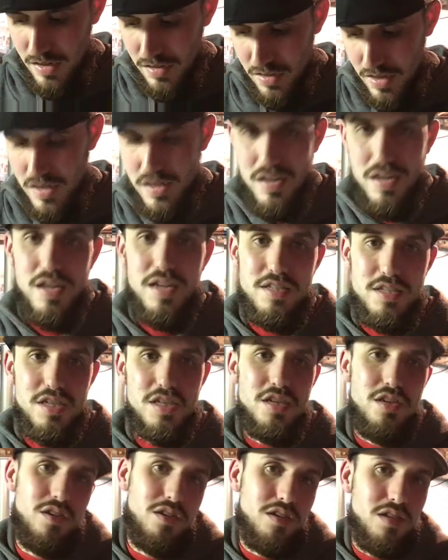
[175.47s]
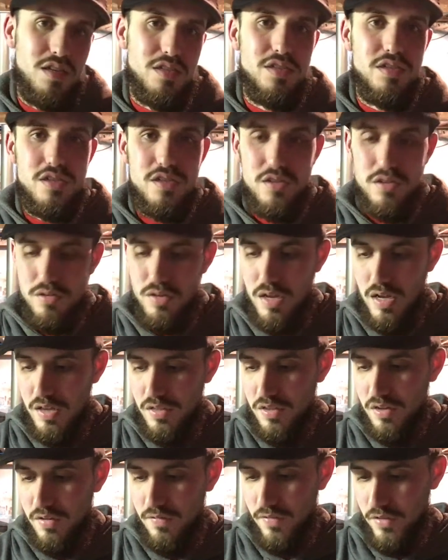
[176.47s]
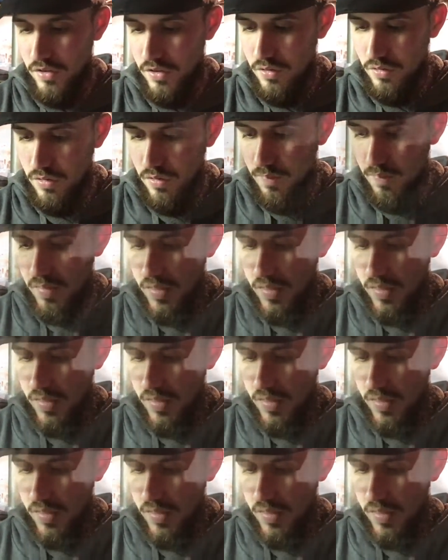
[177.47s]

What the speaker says: then it's a good thing for you.